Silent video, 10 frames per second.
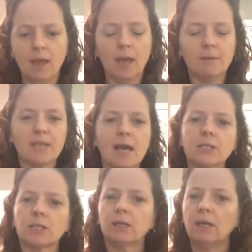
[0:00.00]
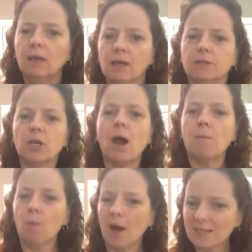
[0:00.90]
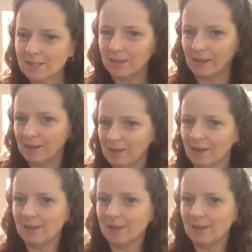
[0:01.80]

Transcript: It was actually John Wesley